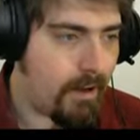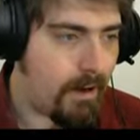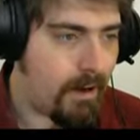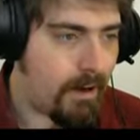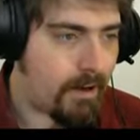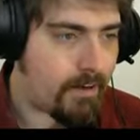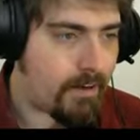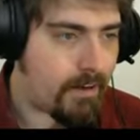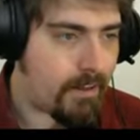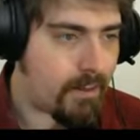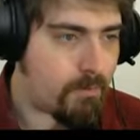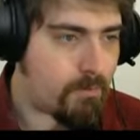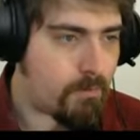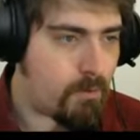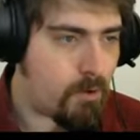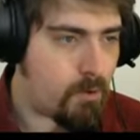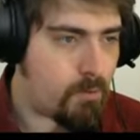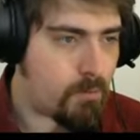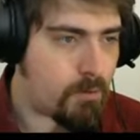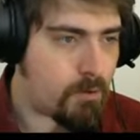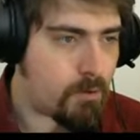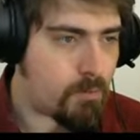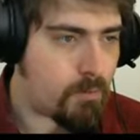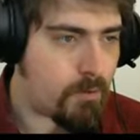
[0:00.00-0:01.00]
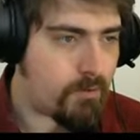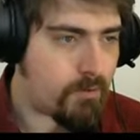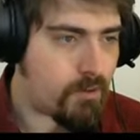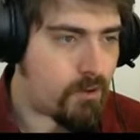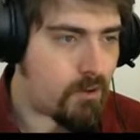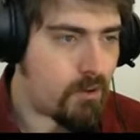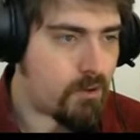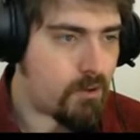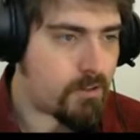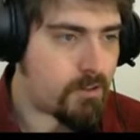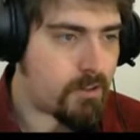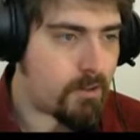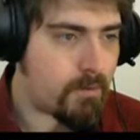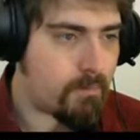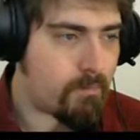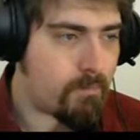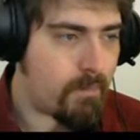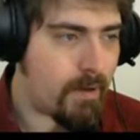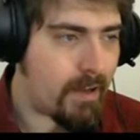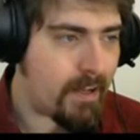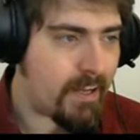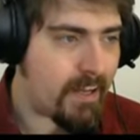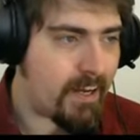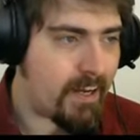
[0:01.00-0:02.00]
And at the moment we've got
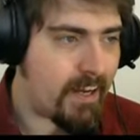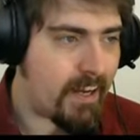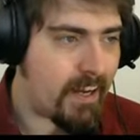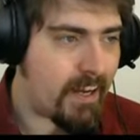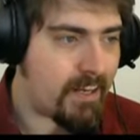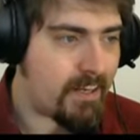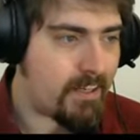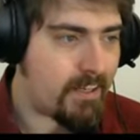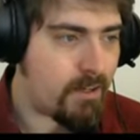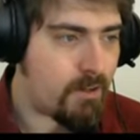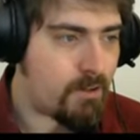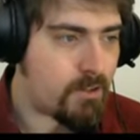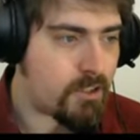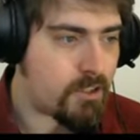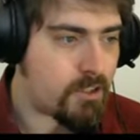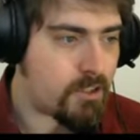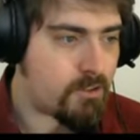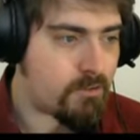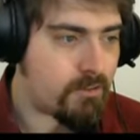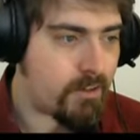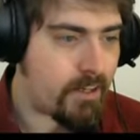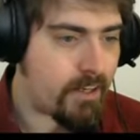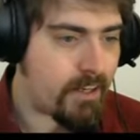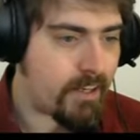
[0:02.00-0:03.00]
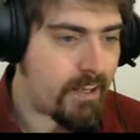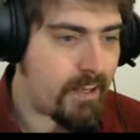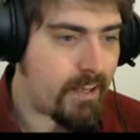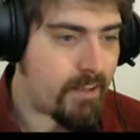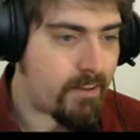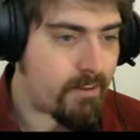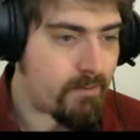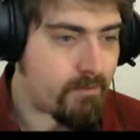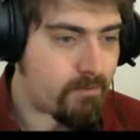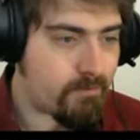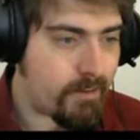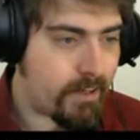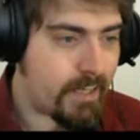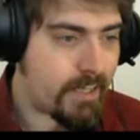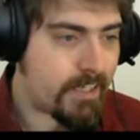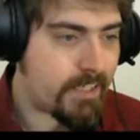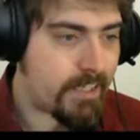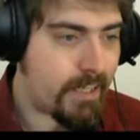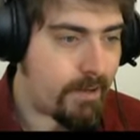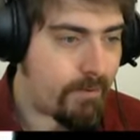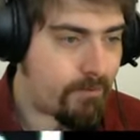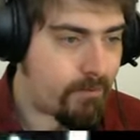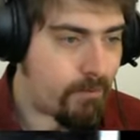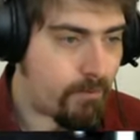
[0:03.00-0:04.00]
Mega and Yojih just trying to get the
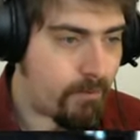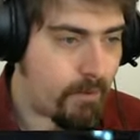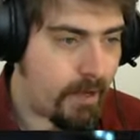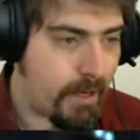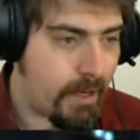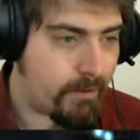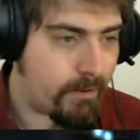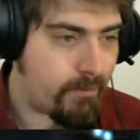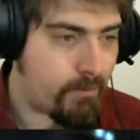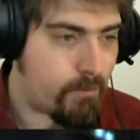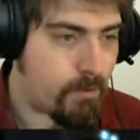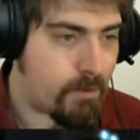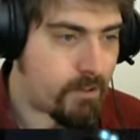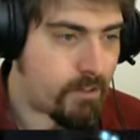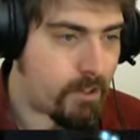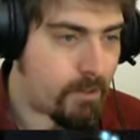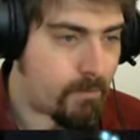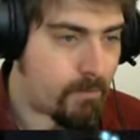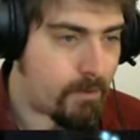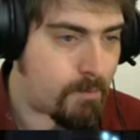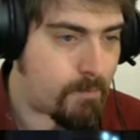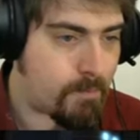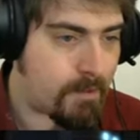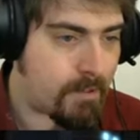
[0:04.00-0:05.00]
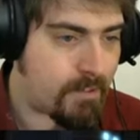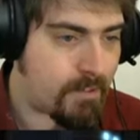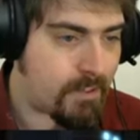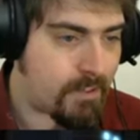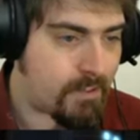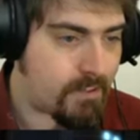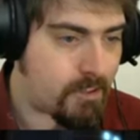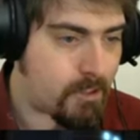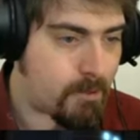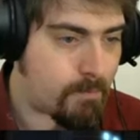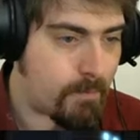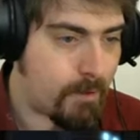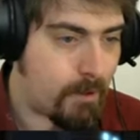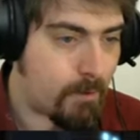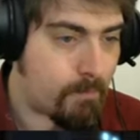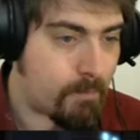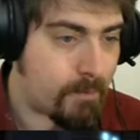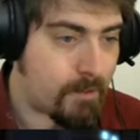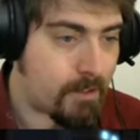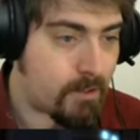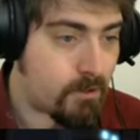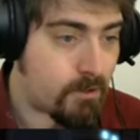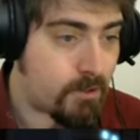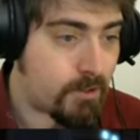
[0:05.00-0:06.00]
reclaim from here, of which there must be a decent amount,
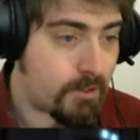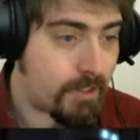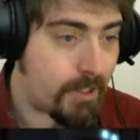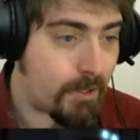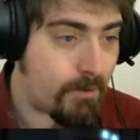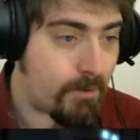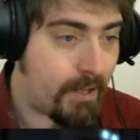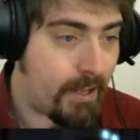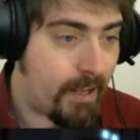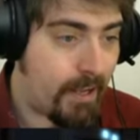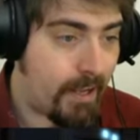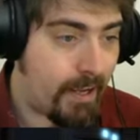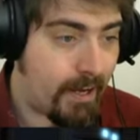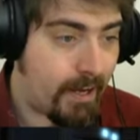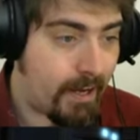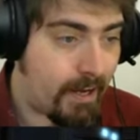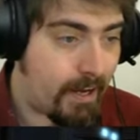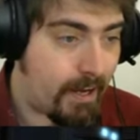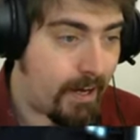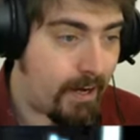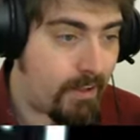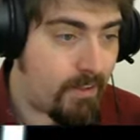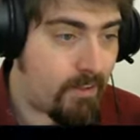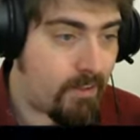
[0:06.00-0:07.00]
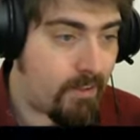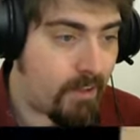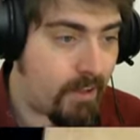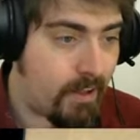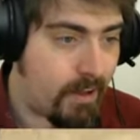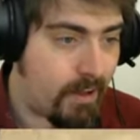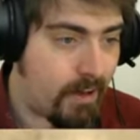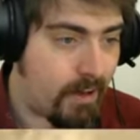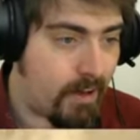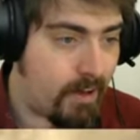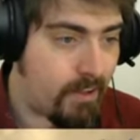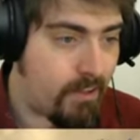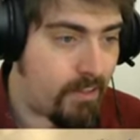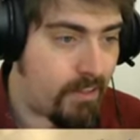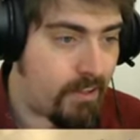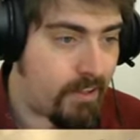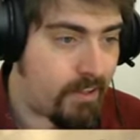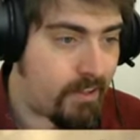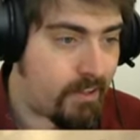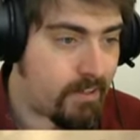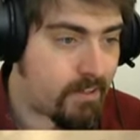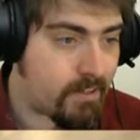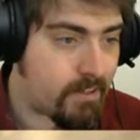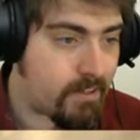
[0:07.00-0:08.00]
but it's all down here, and there are
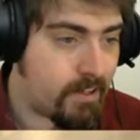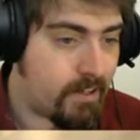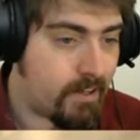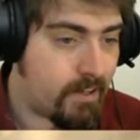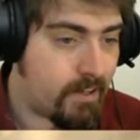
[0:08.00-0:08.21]
these